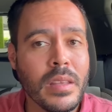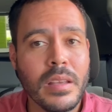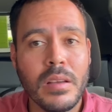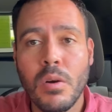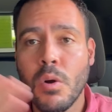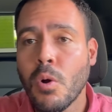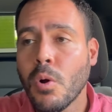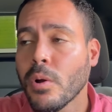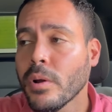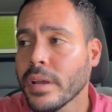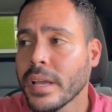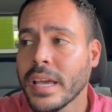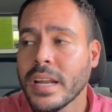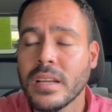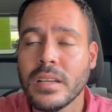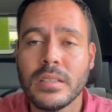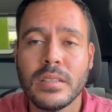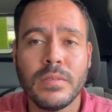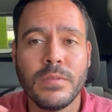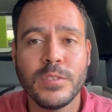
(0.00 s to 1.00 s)
or get
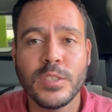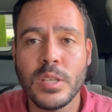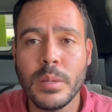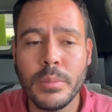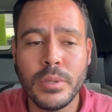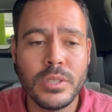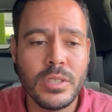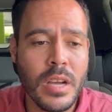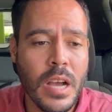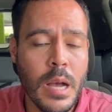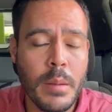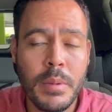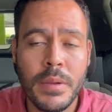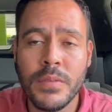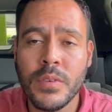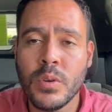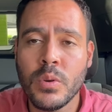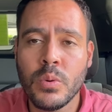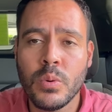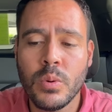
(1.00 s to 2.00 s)
a summer job
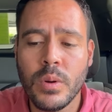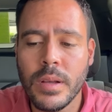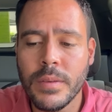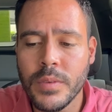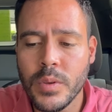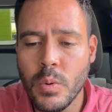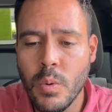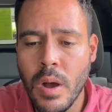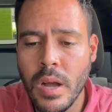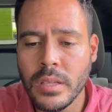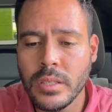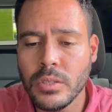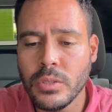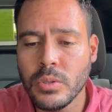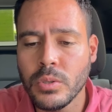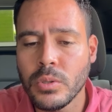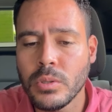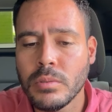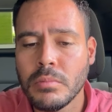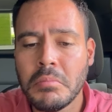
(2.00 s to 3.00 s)
if you if you want
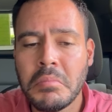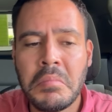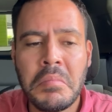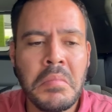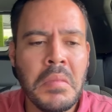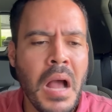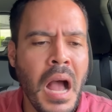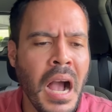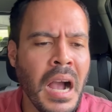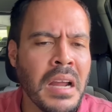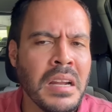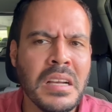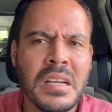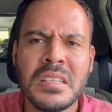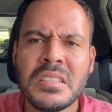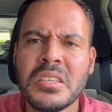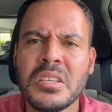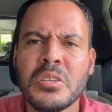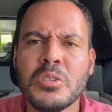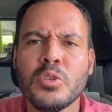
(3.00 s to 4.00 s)
to. I'm gonna
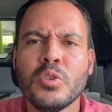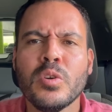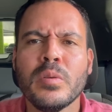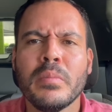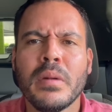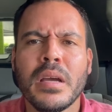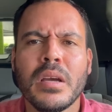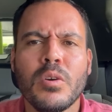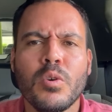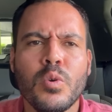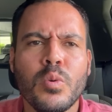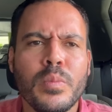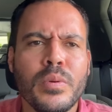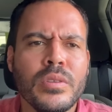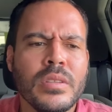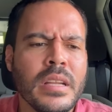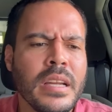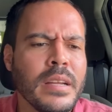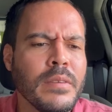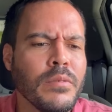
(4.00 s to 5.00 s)
continue doing my Uber
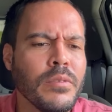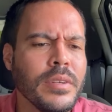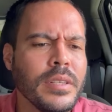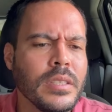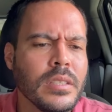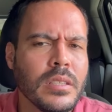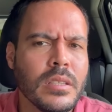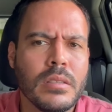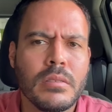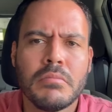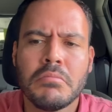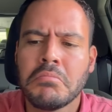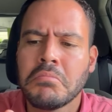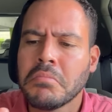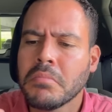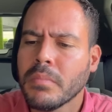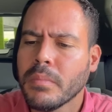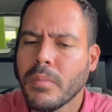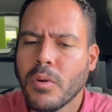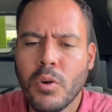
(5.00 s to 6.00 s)
deliveries
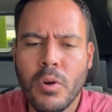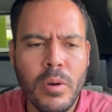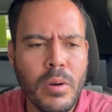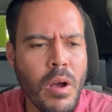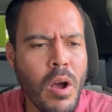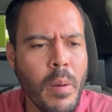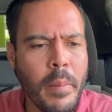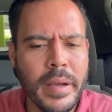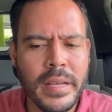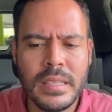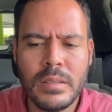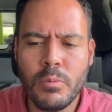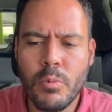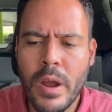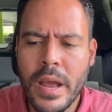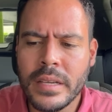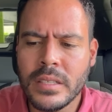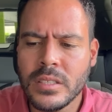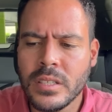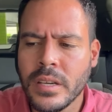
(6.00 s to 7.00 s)
or all my
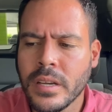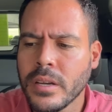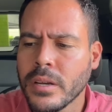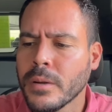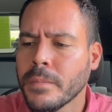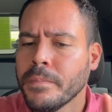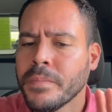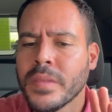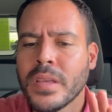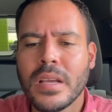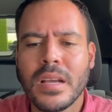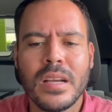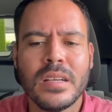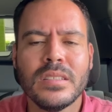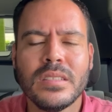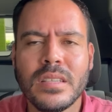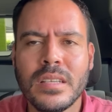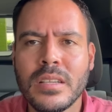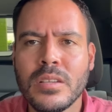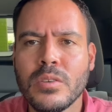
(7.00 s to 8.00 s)
ride share.
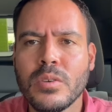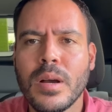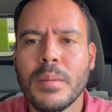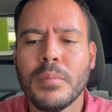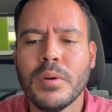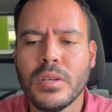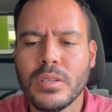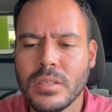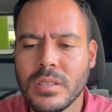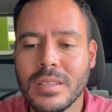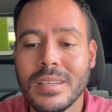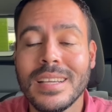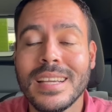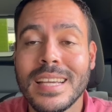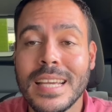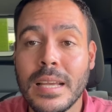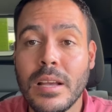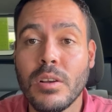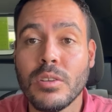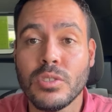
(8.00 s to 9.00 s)
Continue. I'm gonna
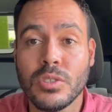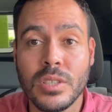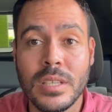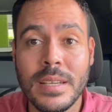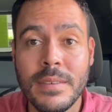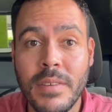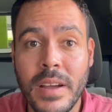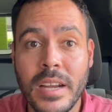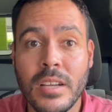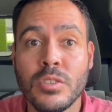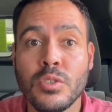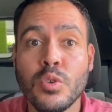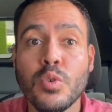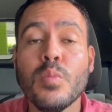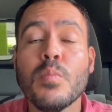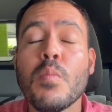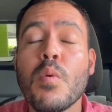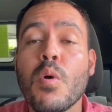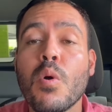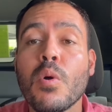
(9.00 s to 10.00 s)
keep, see if I could do
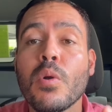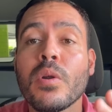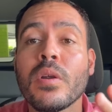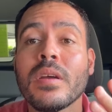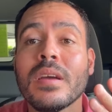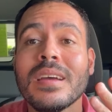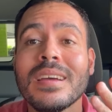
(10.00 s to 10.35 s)
more